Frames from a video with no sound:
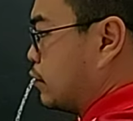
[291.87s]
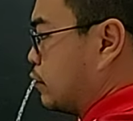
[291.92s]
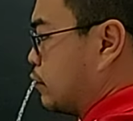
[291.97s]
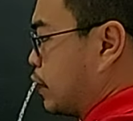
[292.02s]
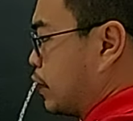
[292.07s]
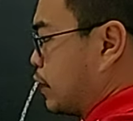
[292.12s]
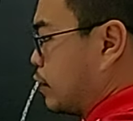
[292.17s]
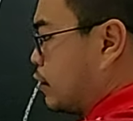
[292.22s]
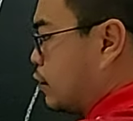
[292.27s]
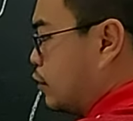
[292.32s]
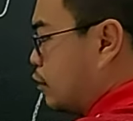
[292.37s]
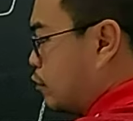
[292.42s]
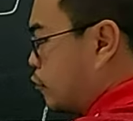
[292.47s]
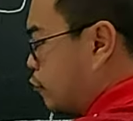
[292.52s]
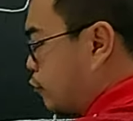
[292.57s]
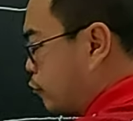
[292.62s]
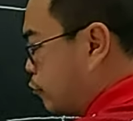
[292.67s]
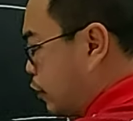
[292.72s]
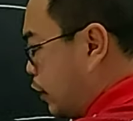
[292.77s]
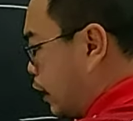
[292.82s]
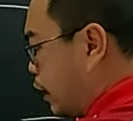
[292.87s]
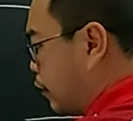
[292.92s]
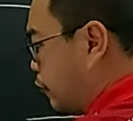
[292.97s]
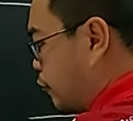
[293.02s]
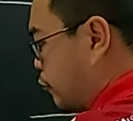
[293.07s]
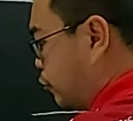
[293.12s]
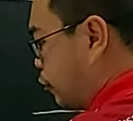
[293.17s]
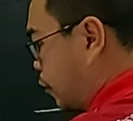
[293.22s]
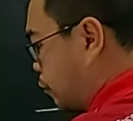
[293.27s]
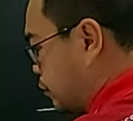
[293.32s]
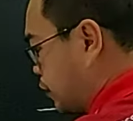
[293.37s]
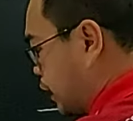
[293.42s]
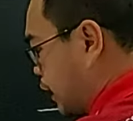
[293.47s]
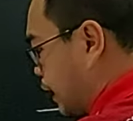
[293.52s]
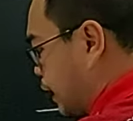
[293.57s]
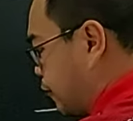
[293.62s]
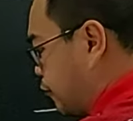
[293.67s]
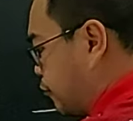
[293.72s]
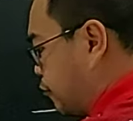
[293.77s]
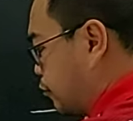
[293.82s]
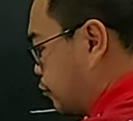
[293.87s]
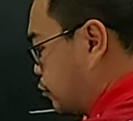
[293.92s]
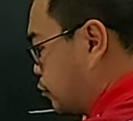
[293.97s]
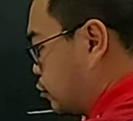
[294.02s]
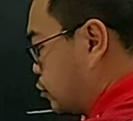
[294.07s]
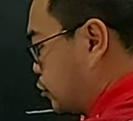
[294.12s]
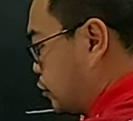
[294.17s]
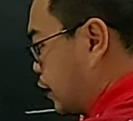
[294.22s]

Right. From the left, you